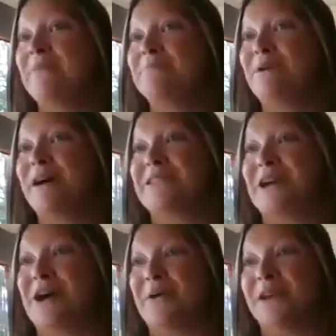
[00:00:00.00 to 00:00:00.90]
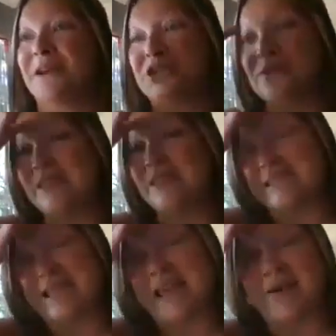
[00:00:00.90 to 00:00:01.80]
but that she may
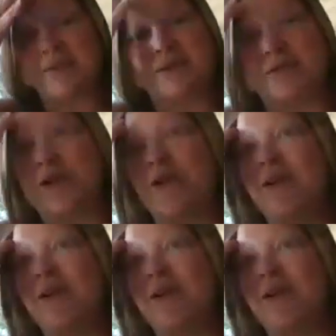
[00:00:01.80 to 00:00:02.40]
sneak out somewhere.